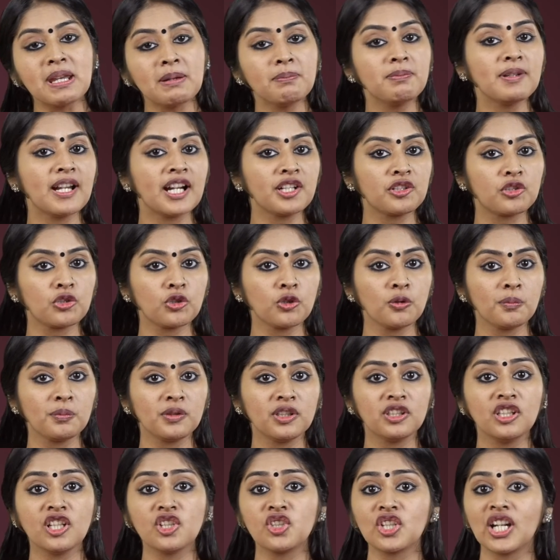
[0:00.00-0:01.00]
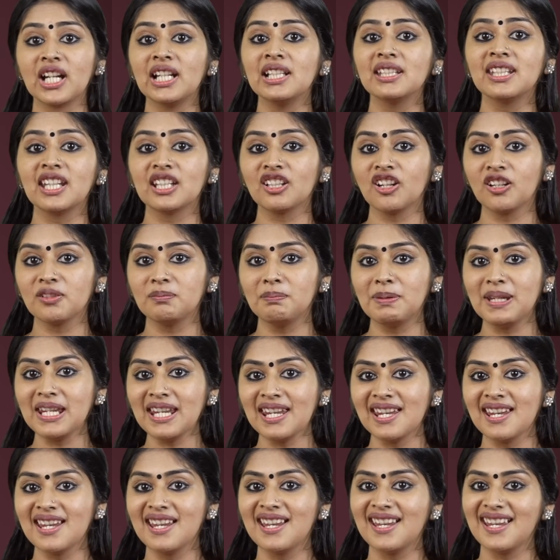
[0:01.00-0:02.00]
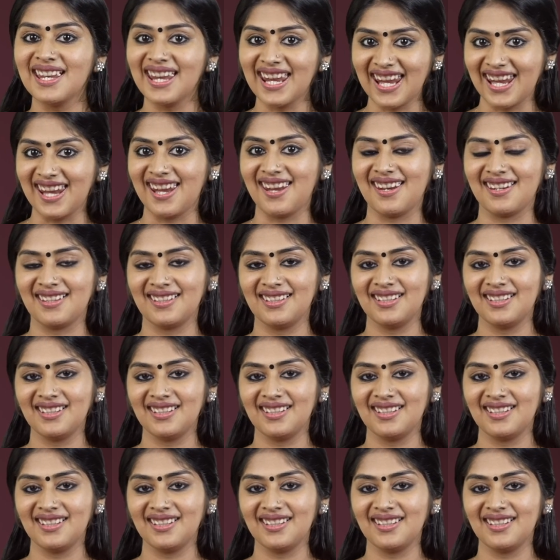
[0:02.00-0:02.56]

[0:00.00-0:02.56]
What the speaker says: blood group, the child cannot be A.